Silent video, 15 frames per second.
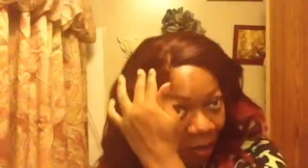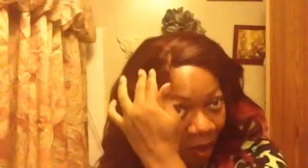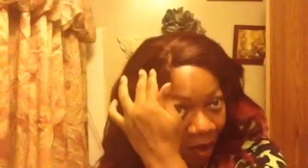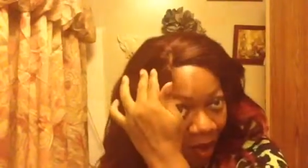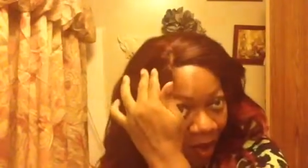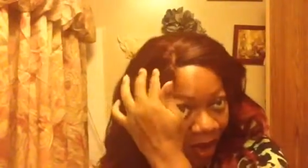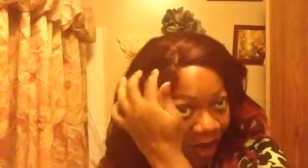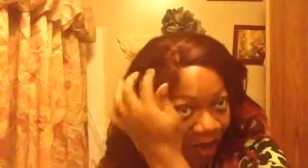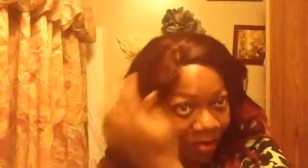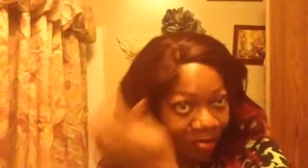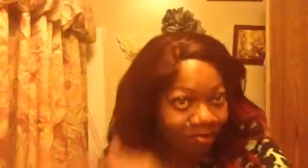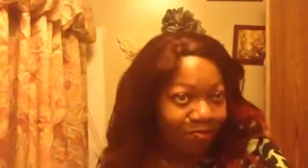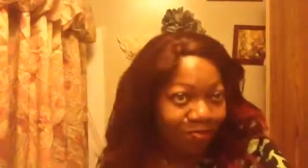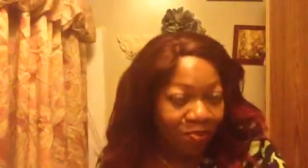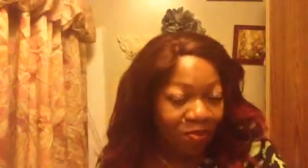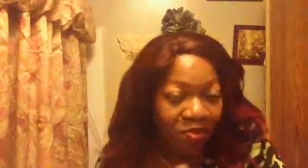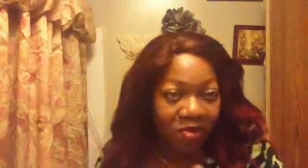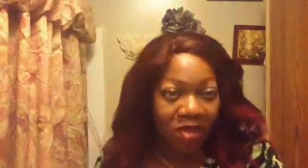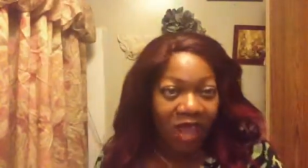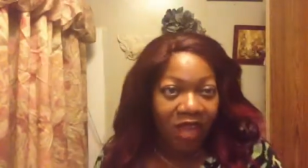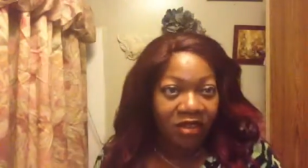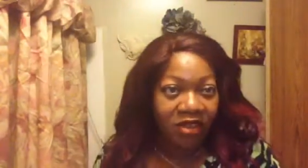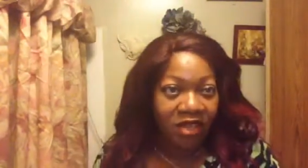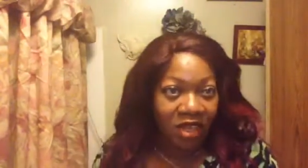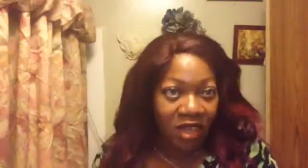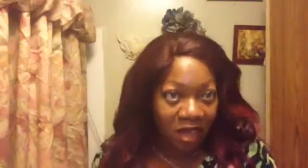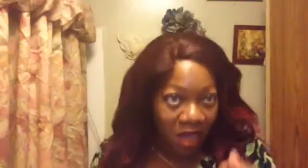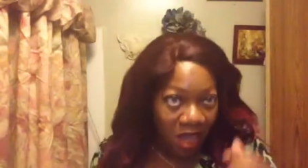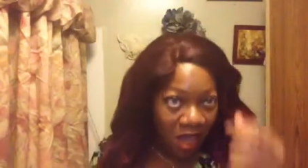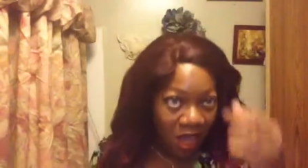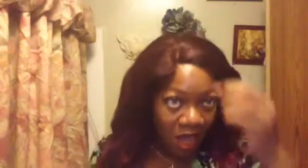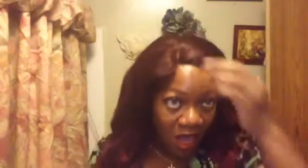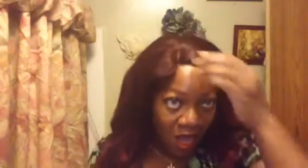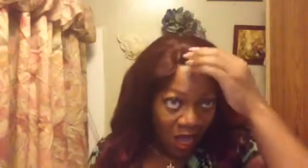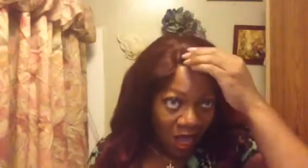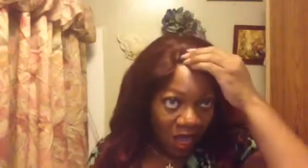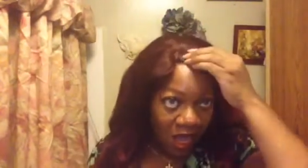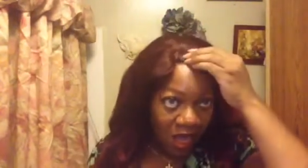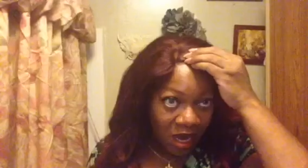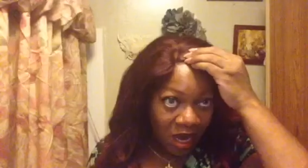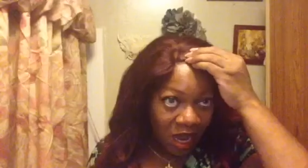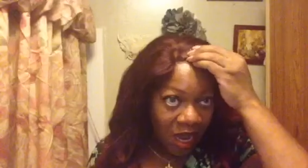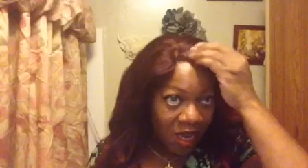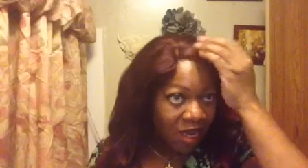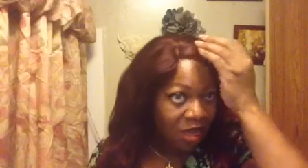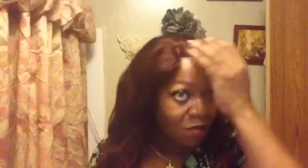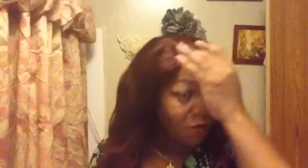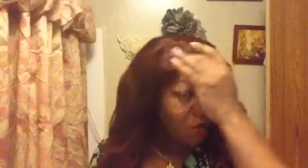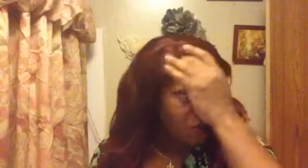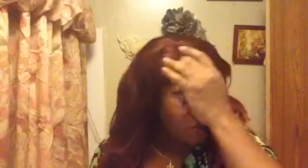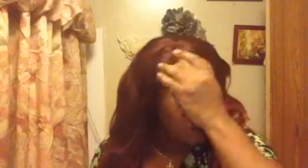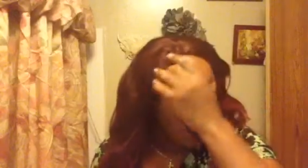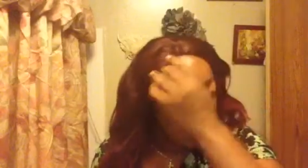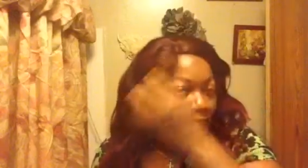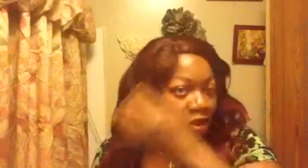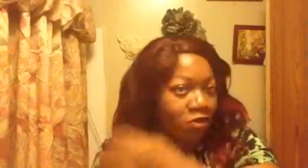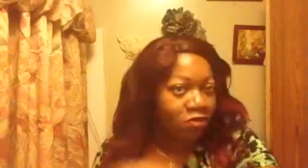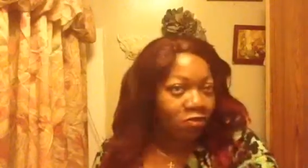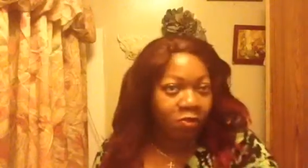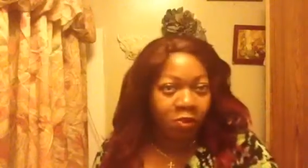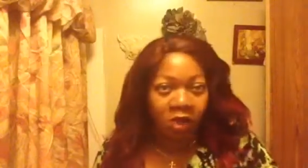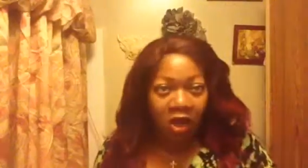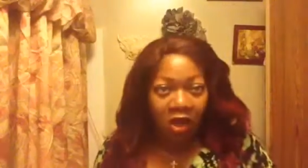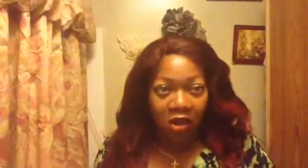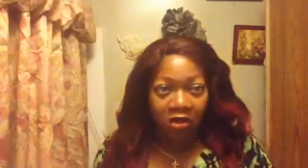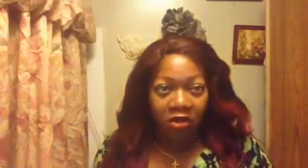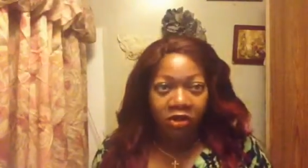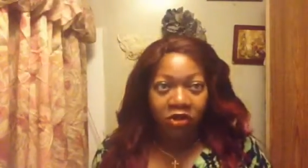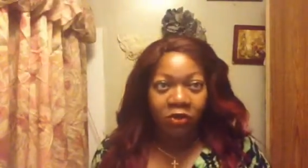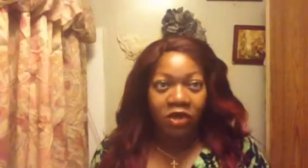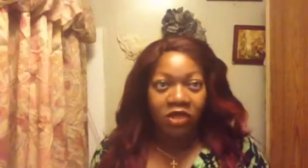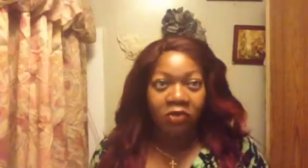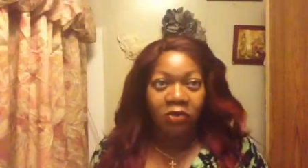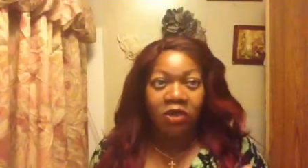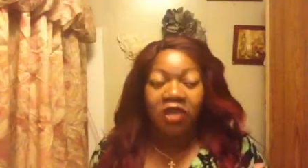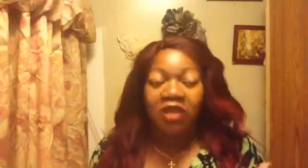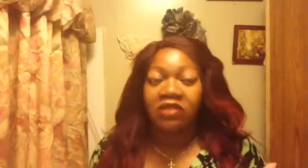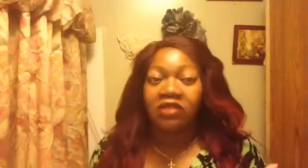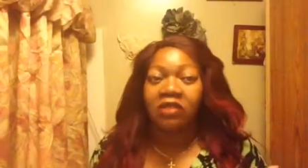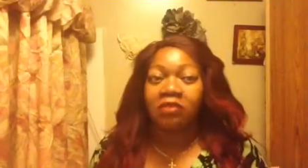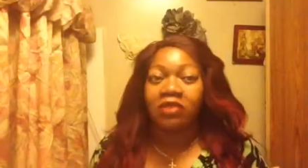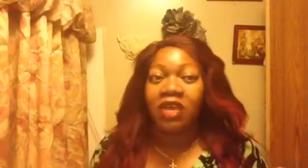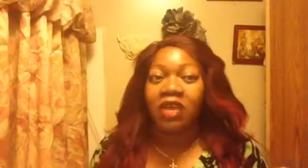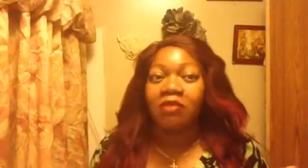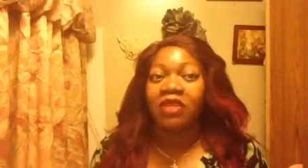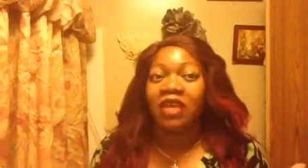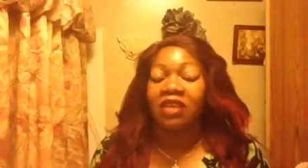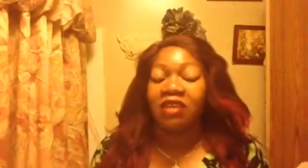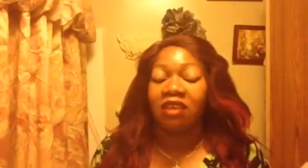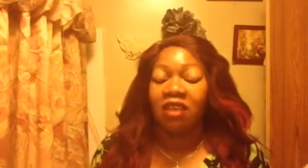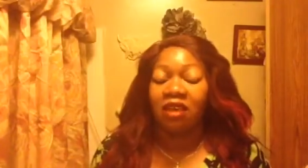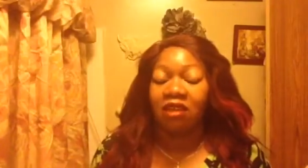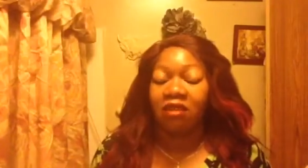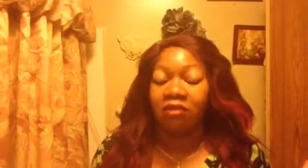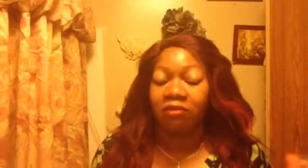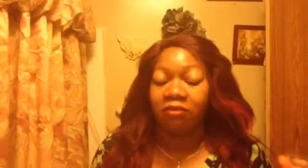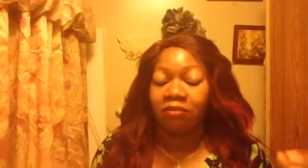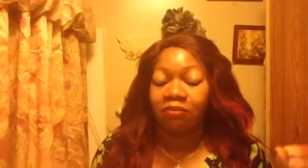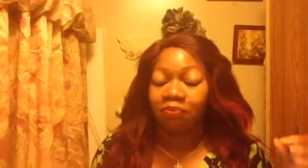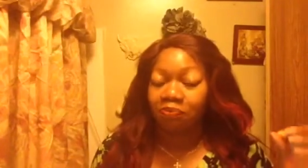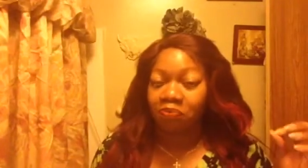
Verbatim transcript: part and that's it and I didn't I don't pluck or tweeze because sometimes I um,